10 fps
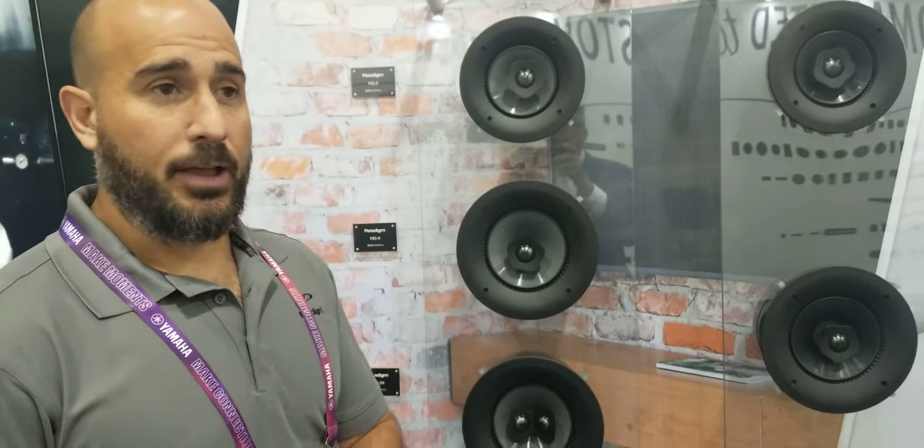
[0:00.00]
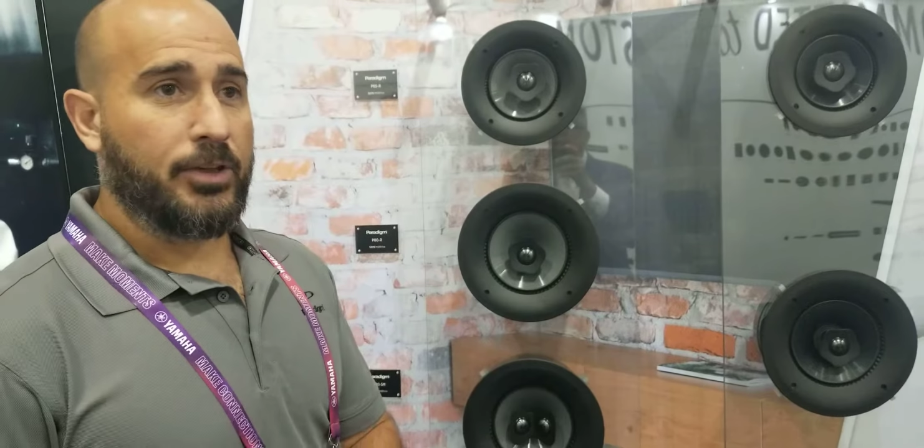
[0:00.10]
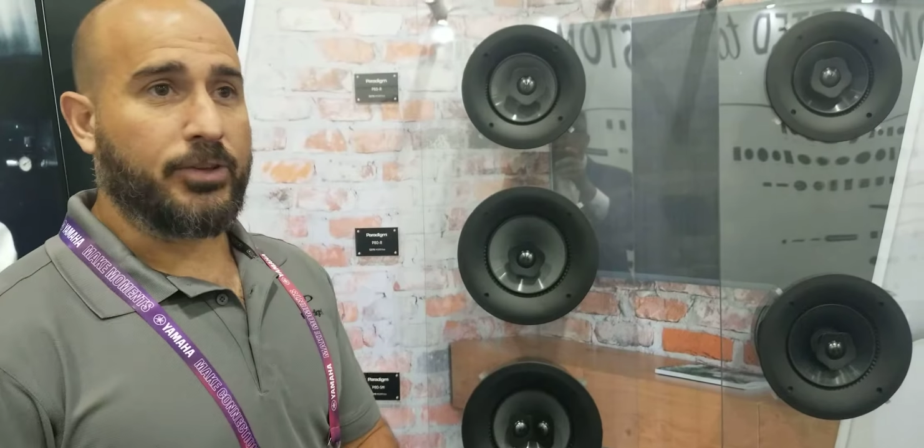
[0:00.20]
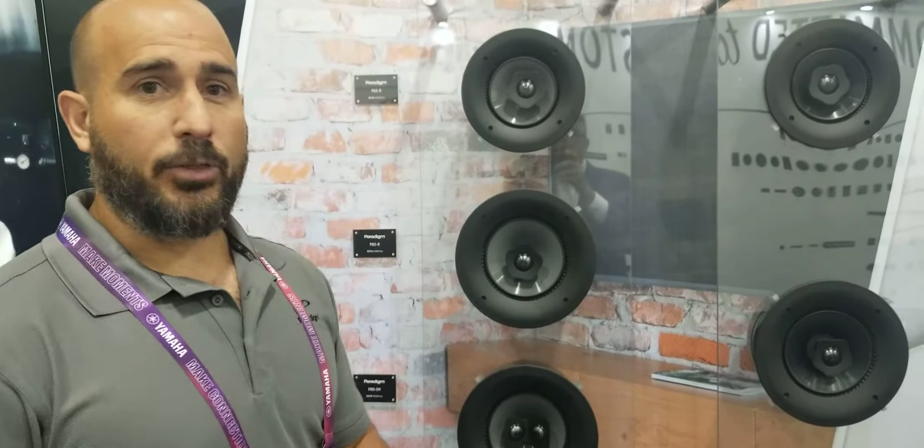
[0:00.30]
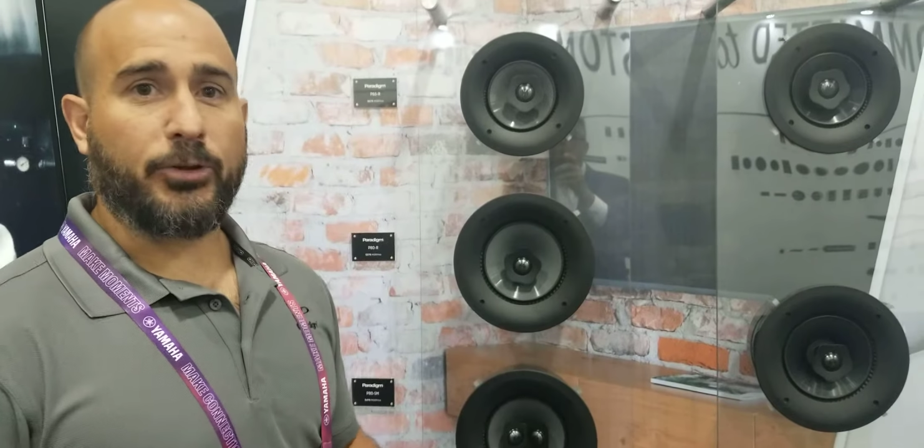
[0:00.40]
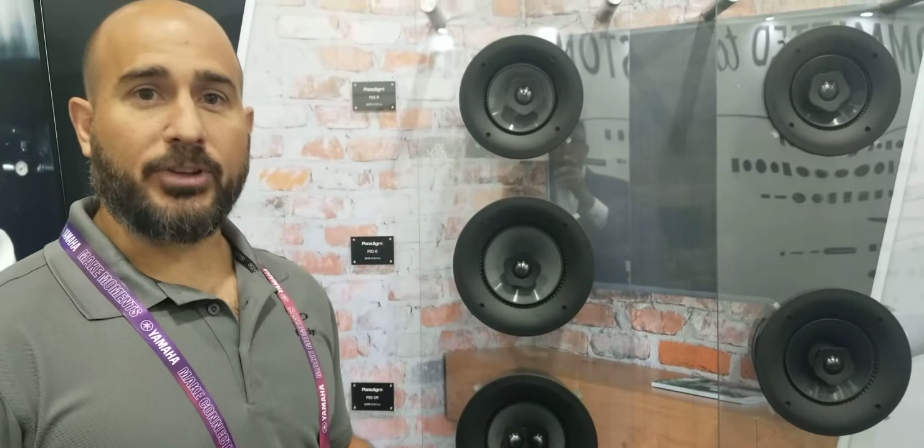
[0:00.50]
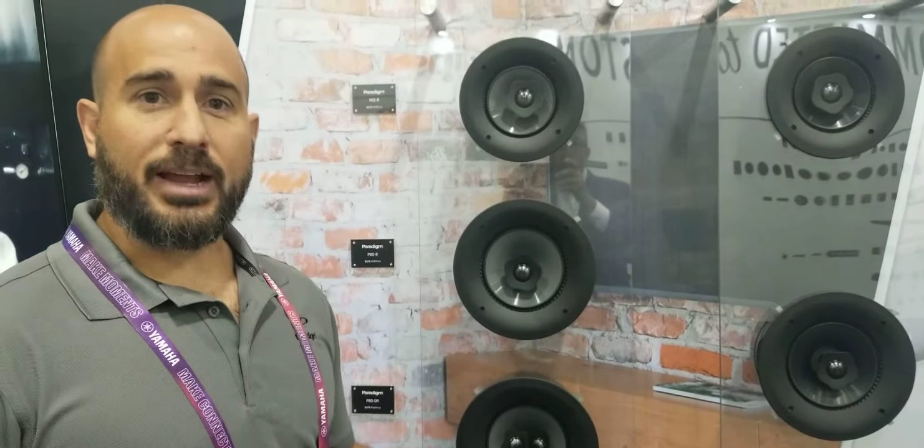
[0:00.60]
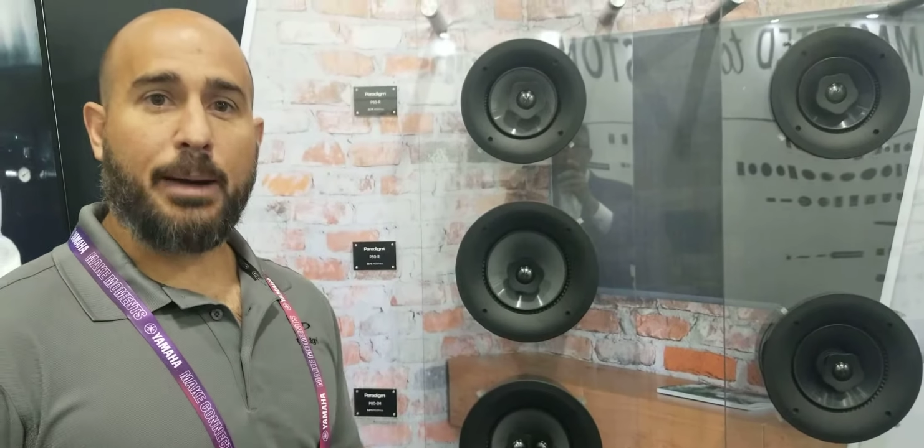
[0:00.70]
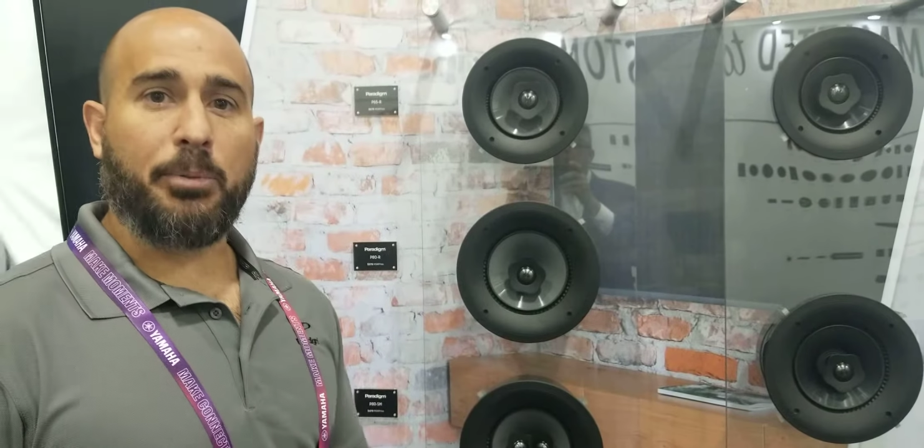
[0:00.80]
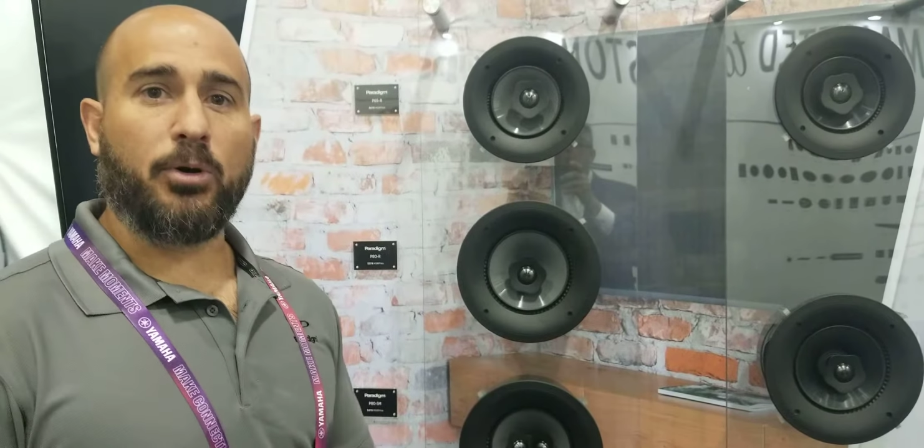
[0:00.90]
So there's a
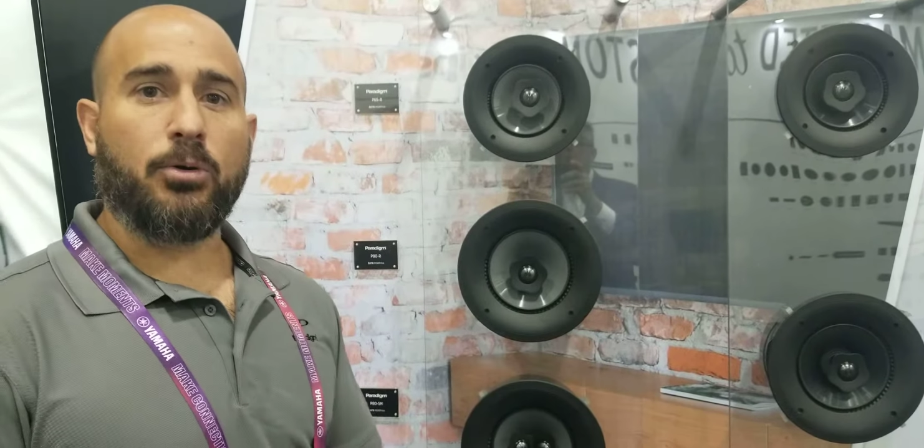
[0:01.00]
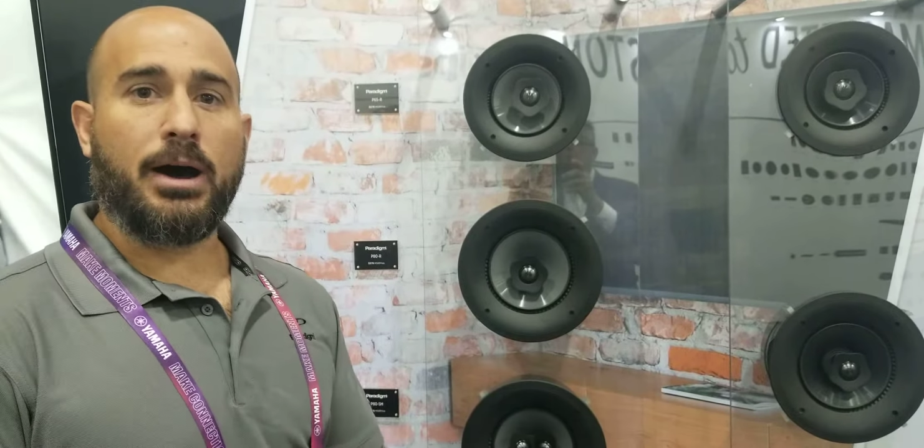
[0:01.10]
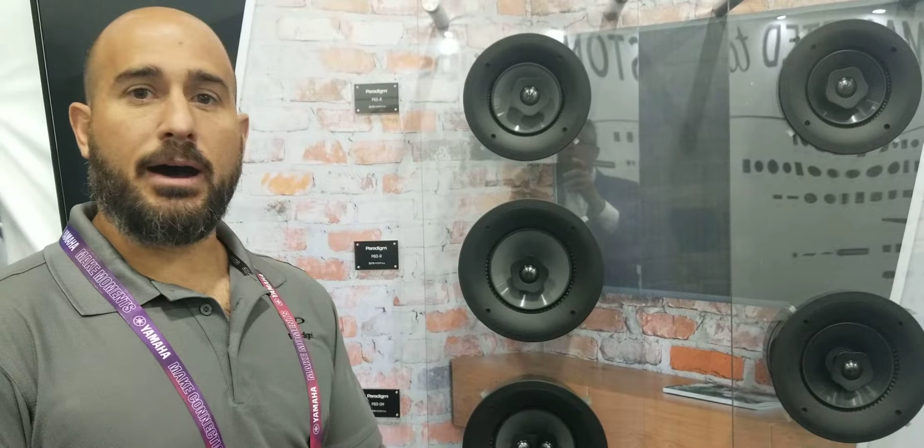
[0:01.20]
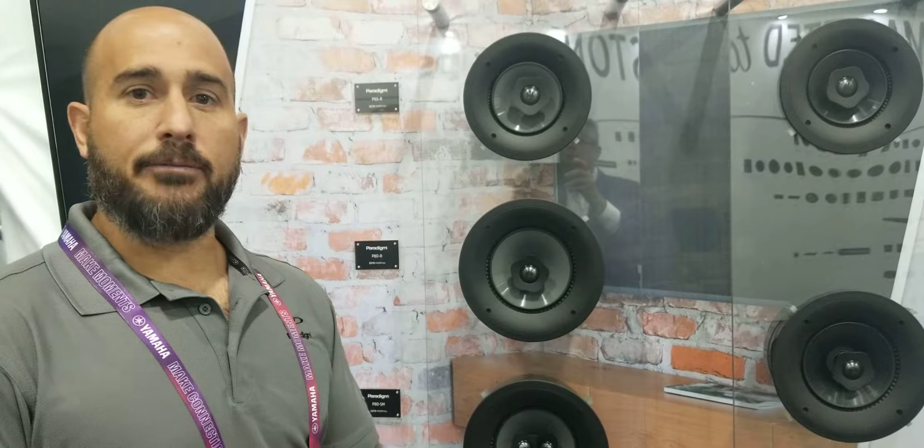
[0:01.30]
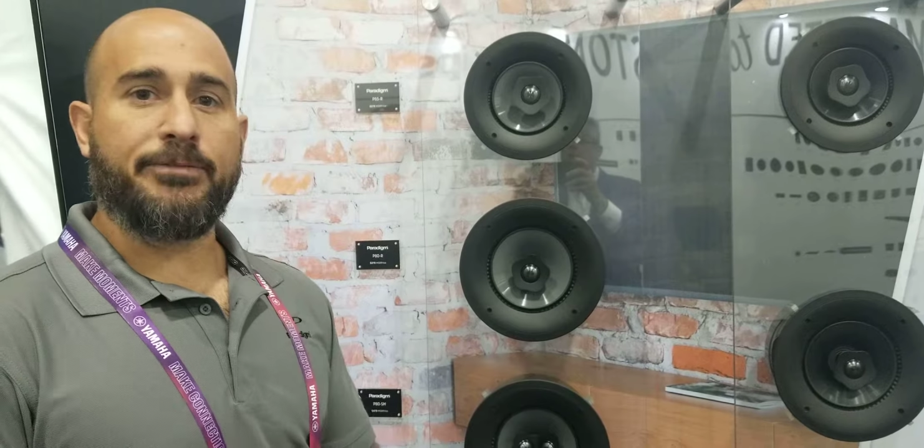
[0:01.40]
couple of